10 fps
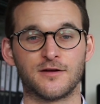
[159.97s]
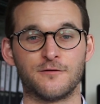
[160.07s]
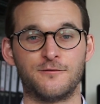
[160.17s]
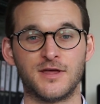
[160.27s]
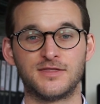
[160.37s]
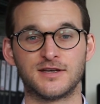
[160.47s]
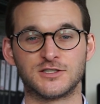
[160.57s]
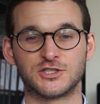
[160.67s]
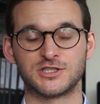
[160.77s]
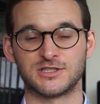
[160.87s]

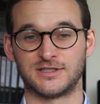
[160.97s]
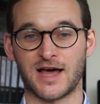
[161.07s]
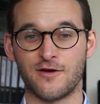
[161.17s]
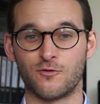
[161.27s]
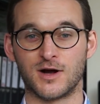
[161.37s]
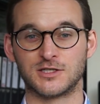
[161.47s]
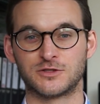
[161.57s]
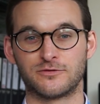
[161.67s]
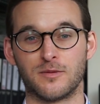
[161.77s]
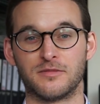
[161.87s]
vintage dive watch
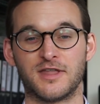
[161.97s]
from